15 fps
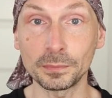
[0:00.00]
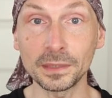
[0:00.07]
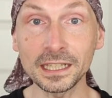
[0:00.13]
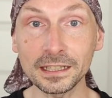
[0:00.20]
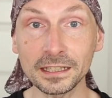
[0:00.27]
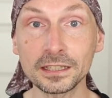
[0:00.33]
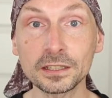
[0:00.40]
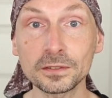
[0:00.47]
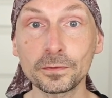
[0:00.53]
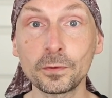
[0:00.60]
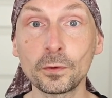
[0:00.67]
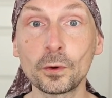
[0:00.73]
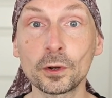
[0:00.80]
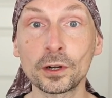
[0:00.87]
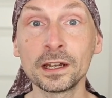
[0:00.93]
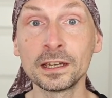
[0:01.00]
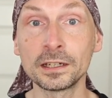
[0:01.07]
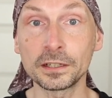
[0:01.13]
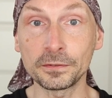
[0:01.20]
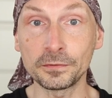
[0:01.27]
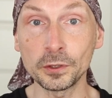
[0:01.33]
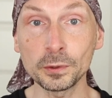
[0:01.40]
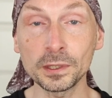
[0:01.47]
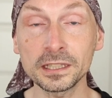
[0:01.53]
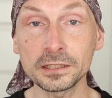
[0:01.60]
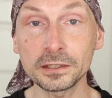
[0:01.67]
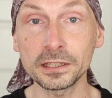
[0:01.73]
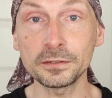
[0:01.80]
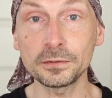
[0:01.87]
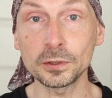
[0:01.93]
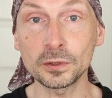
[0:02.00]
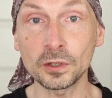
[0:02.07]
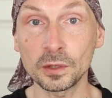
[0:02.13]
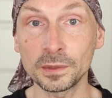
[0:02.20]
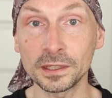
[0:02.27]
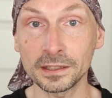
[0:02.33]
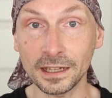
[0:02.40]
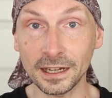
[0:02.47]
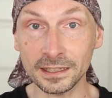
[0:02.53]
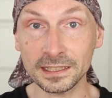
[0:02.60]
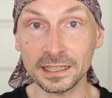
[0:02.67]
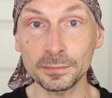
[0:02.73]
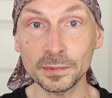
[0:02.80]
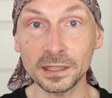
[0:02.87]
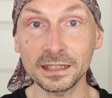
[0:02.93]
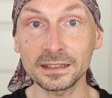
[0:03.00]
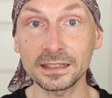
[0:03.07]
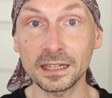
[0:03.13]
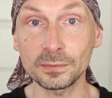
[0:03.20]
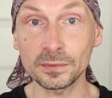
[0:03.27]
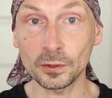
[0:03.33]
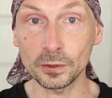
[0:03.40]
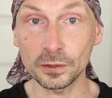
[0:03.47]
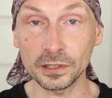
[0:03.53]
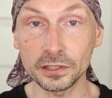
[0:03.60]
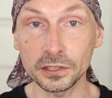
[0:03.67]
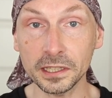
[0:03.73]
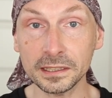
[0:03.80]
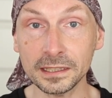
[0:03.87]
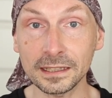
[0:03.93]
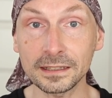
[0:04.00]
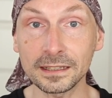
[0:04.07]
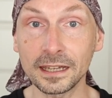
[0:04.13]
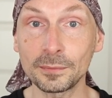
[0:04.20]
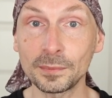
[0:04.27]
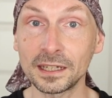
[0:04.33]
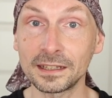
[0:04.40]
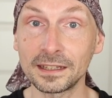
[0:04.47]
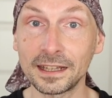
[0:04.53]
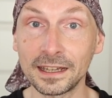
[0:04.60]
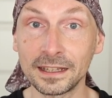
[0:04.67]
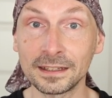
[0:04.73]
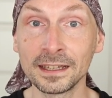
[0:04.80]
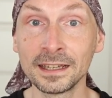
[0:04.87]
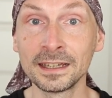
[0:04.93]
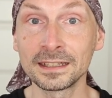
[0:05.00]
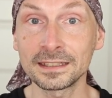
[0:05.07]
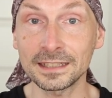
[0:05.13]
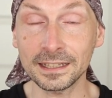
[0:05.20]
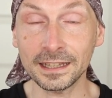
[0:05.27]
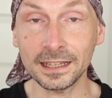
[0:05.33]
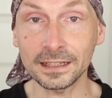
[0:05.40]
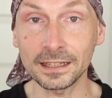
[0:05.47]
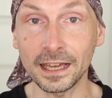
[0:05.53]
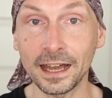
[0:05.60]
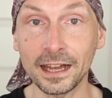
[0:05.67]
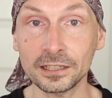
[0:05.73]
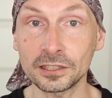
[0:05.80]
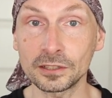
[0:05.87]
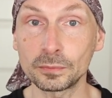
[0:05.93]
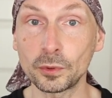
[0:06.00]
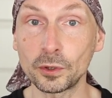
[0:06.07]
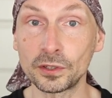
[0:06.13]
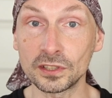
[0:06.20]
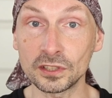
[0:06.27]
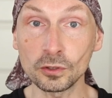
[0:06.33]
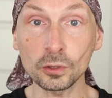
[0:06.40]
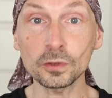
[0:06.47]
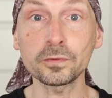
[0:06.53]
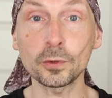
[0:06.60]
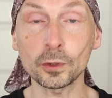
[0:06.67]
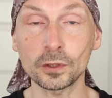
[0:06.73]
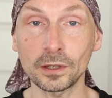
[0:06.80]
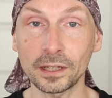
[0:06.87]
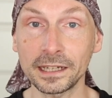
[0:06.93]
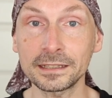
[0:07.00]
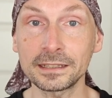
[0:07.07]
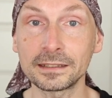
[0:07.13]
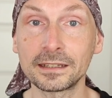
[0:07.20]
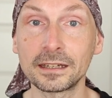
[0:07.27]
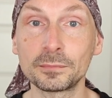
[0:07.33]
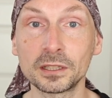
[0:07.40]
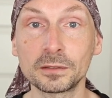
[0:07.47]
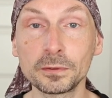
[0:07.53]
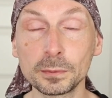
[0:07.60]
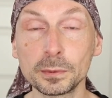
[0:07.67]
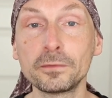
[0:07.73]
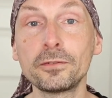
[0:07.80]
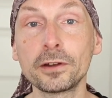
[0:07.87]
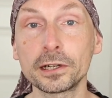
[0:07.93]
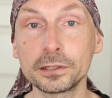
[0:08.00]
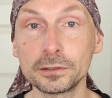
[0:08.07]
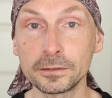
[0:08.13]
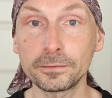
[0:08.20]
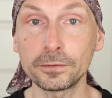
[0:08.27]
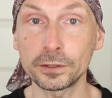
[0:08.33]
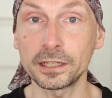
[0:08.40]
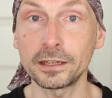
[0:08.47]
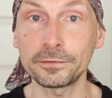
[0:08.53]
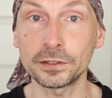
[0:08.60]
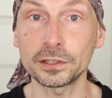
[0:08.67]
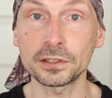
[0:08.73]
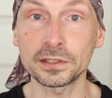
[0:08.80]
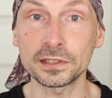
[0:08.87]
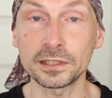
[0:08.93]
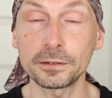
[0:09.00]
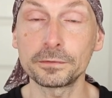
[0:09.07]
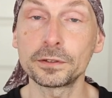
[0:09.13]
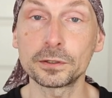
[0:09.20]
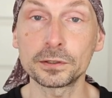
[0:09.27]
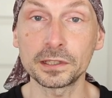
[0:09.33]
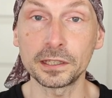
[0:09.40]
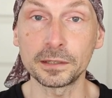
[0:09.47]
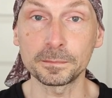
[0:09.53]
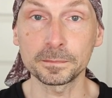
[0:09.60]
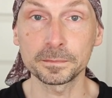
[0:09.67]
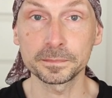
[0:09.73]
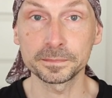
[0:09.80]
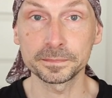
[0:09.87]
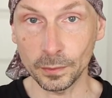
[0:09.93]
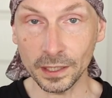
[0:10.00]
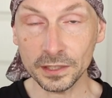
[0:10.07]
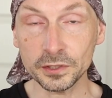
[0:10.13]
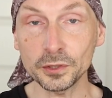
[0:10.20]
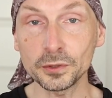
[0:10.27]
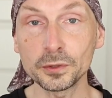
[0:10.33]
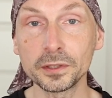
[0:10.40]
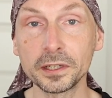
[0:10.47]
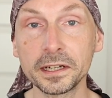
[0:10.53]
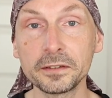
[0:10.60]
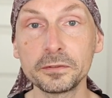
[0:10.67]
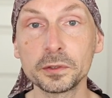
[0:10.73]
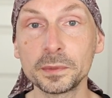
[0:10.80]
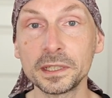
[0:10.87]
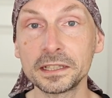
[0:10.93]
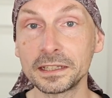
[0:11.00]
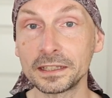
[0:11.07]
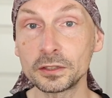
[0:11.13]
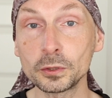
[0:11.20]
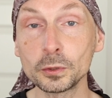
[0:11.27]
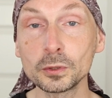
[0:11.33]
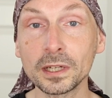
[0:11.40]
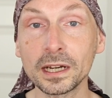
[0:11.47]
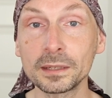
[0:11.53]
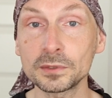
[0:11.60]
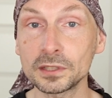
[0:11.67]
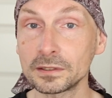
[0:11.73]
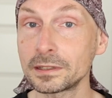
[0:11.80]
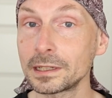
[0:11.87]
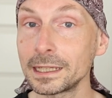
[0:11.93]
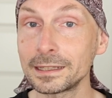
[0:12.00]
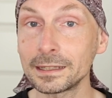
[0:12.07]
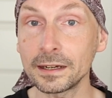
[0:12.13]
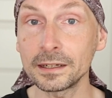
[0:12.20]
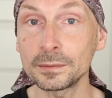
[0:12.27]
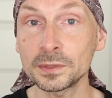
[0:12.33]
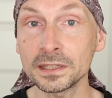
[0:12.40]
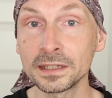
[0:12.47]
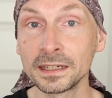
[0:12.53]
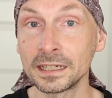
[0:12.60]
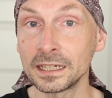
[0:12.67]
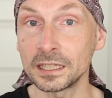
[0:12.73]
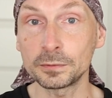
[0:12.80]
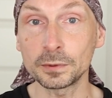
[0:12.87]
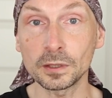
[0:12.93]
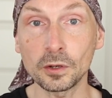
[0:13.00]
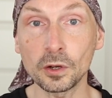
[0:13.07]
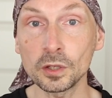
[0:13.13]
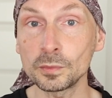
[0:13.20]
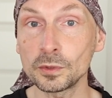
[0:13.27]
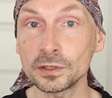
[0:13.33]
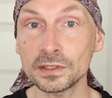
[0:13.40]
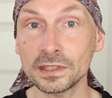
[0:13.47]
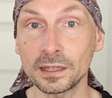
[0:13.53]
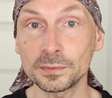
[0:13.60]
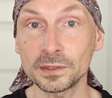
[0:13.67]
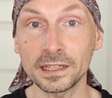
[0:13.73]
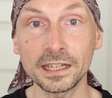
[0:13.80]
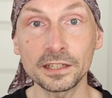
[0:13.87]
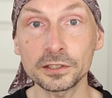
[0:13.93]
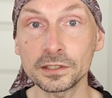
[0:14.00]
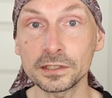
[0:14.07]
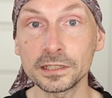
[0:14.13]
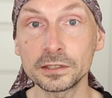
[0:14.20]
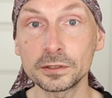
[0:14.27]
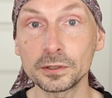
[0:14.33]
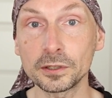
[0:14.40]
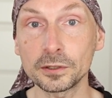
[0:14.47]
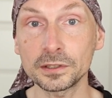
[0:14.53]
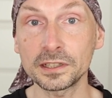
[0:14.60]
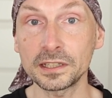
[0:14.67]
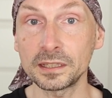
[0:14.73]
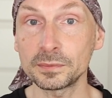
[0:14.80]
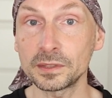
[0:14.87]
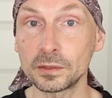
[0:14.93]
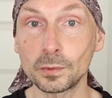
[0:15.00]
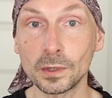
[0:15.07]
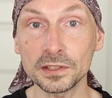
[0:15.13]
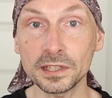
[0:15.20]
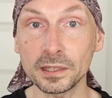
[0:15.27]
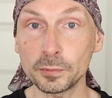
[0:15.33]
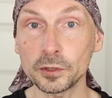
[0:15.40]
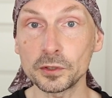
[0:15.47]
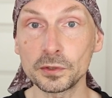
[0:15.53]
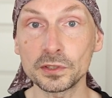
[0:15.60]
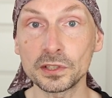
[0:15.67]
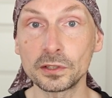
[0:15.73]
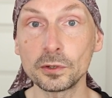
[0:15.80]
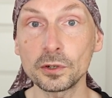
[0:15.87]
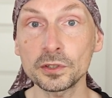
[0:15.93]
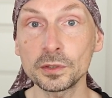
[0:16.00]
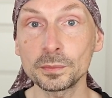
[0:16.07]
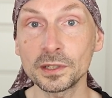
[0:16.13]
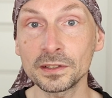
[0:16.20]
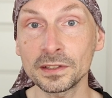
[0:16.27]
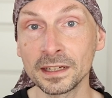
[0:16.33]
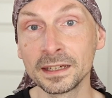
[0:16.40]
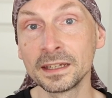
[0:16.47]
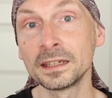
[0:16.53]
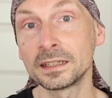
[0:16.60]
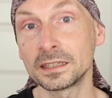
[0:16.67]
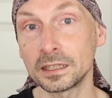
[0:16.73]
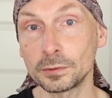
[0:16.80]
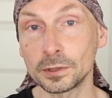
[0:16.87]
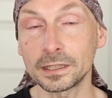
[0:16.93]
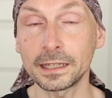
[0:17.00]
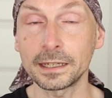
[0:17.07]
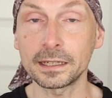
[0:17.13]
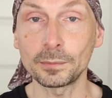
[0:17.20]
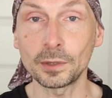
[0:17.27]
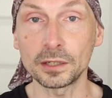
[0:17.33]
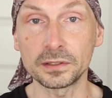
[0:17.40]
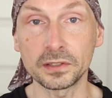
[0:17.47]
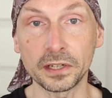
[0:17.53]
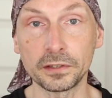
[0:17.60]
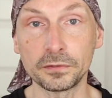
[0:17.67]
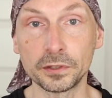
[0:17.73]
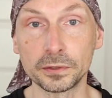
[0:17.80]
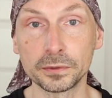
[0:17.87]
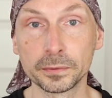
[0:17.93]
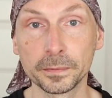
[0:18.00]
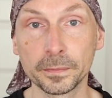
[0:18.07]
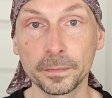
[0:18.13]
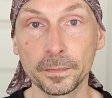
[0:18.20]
The meeting is for reviewing the review comment, accepting them or rejecting them, and then setting the action points, not for collecting them. It will be very good for the efficiency of your team. Once you do the review meeting 2 times or 3 times, it will almost come naturally to your team that once they produce the document, they will think about the review.